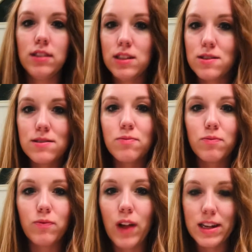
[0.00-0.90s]
It's
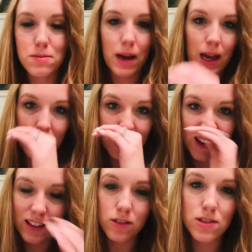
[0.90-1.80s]
flat to my head.
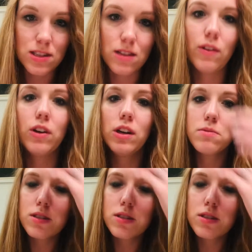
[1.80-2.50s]
It loses the volume.